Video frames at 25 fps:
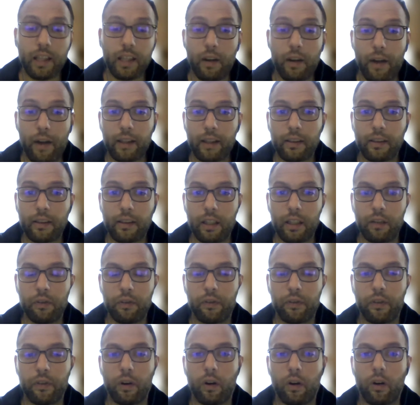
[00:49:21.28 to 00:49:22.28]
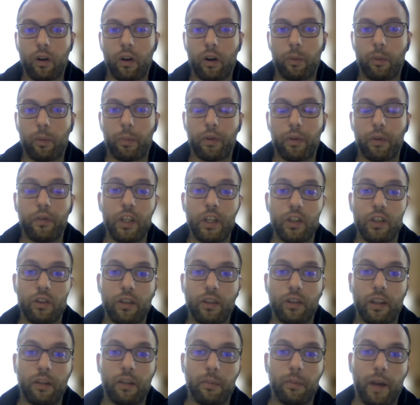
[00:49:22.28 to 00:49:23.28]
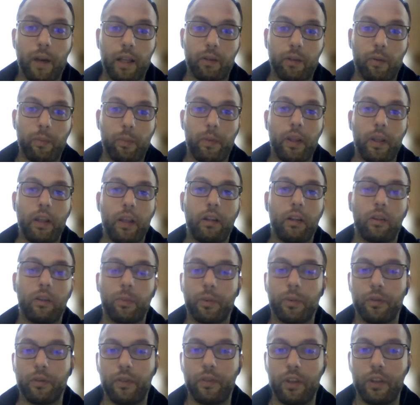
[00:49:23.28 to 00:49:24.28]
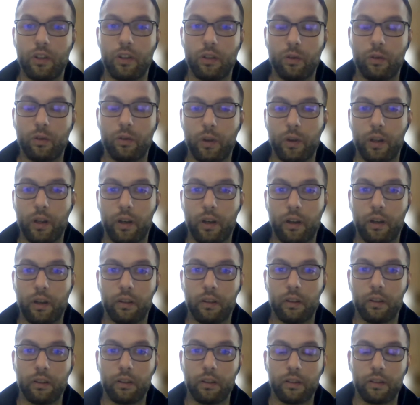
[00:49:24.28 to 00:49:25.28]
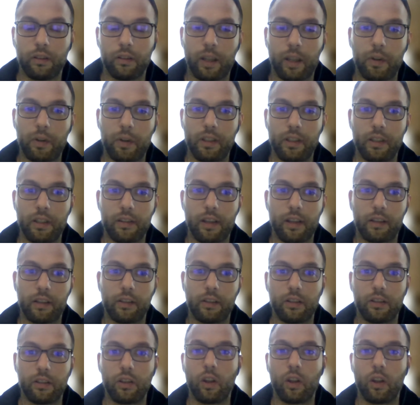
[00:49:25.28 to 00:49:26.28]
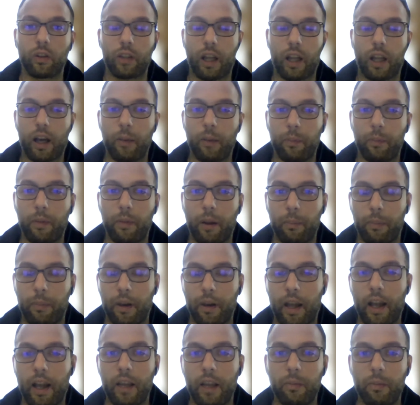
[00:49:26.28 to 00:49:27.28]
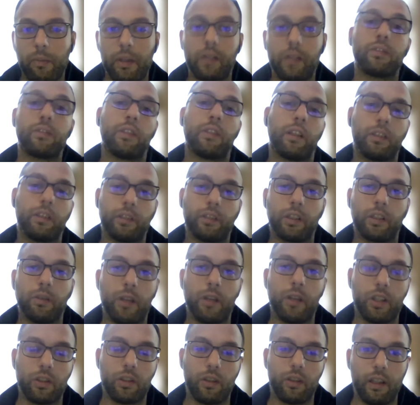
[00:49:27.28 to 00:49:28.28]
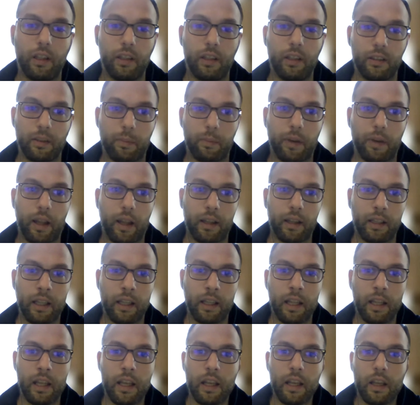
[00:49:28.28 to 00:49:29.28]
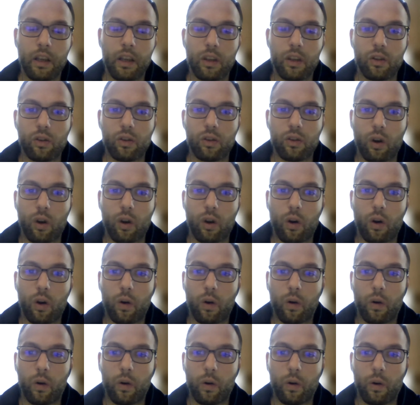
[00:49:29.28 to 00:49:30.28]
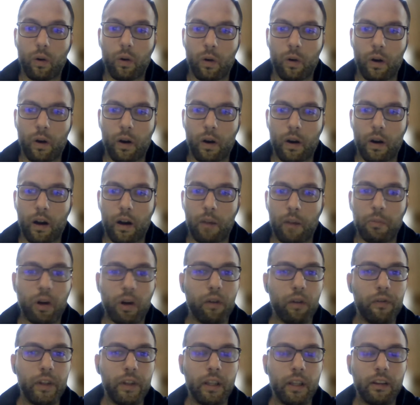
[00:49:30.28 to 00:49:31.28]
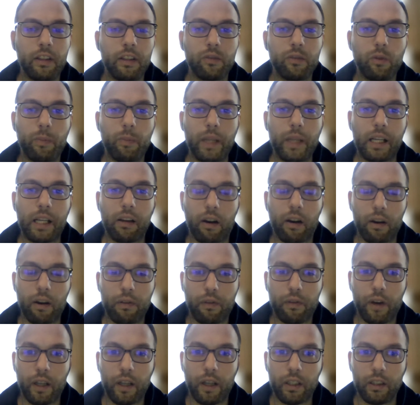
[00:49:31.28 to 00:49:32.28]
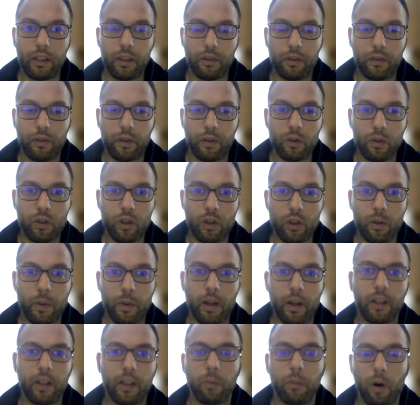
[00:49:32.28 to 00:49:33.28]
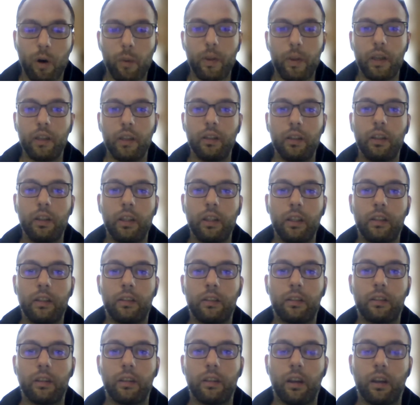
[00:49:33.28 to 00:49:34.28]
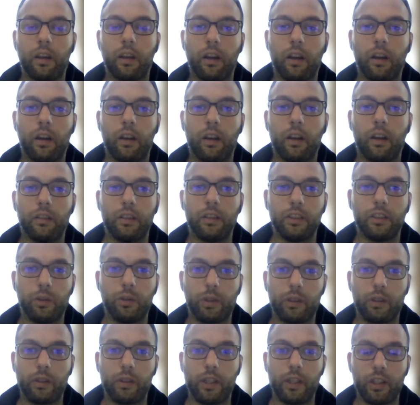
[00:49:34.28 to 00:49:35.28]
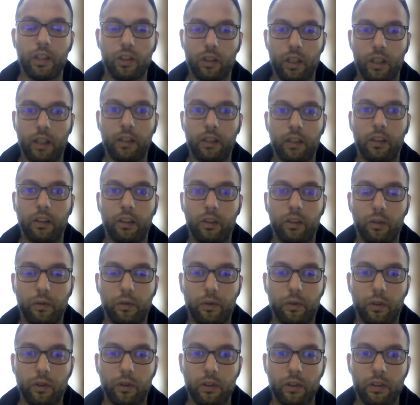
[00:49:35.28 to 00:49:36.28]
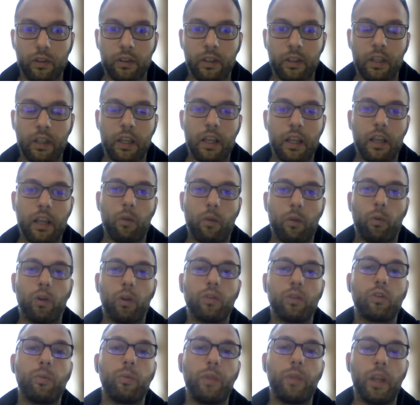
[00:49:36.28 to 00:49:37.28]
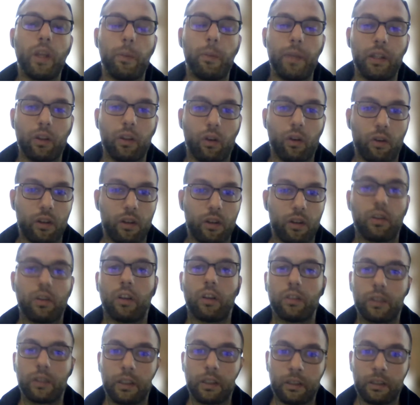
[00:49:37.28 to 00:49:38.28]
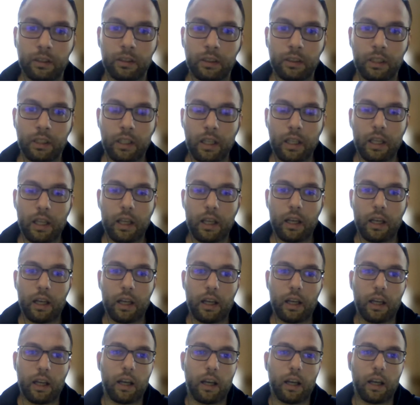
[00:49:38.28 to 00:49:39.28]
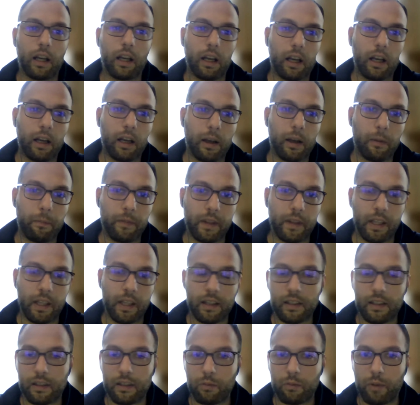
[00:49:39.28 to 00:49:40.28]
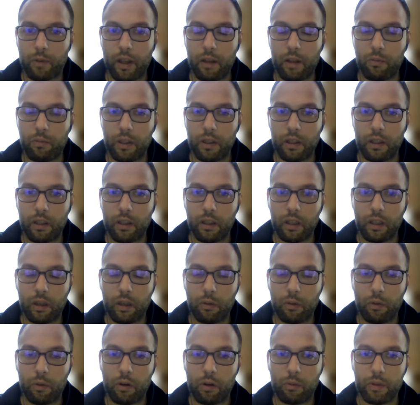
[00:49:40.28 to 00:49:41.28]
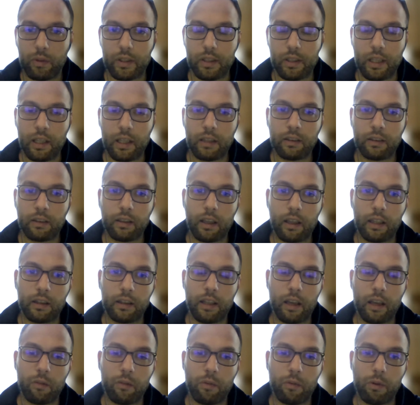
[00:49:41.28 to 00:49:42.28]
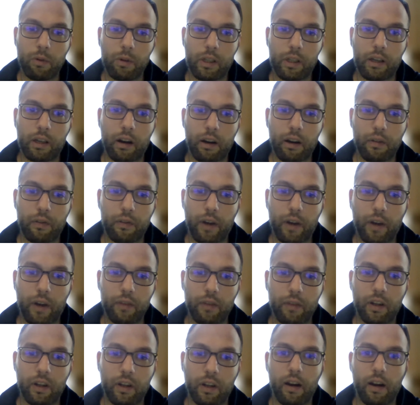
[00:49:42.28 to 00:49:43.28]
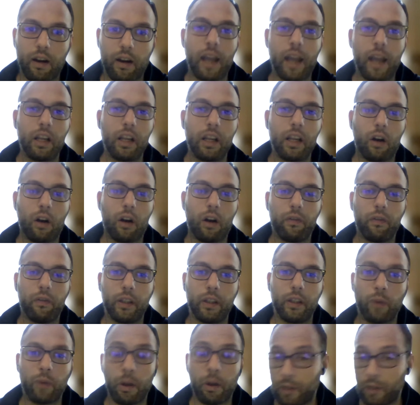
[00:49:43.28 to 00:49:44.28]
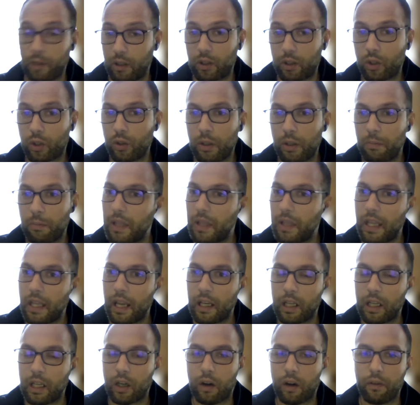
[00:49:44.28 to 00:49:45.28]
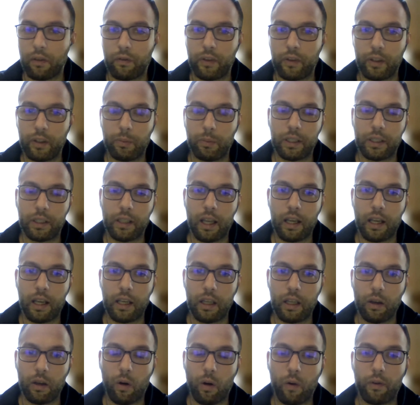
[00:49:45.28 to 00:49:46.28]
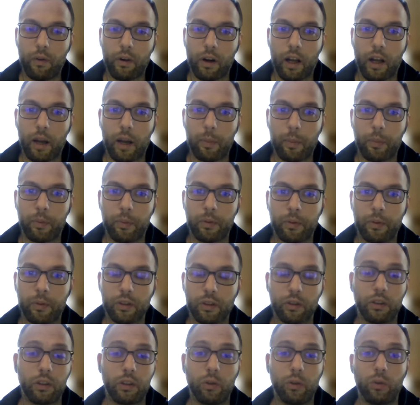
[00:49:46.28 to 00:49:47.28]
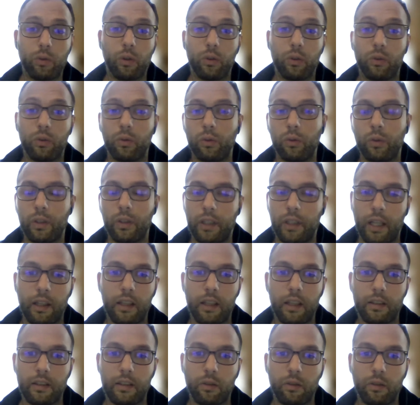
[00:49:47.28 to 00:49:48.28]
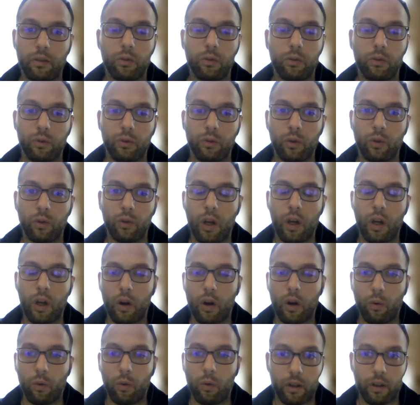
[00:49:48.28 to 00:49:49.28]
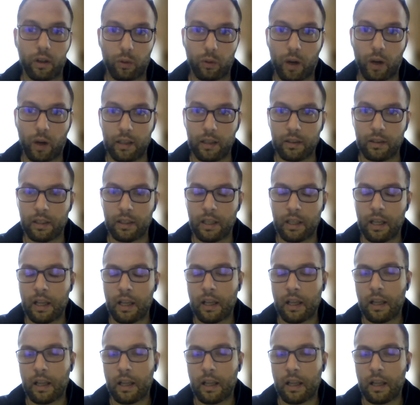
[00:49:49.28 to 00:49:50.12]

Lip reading: directive or provision that it might repeal, or provision where Cyber Resilience Act is not applying because another regulation it is applying. So I'm confident this will be clarified in the future, but at the moment, indeed, this new regulation entering into force want to be a bit horizontal. That's the way we see it, and then we will clarify if there are any conflict. Well, there shouldn't be any conflict, but any overlap, so that you don't do the idea that you don't do work twice.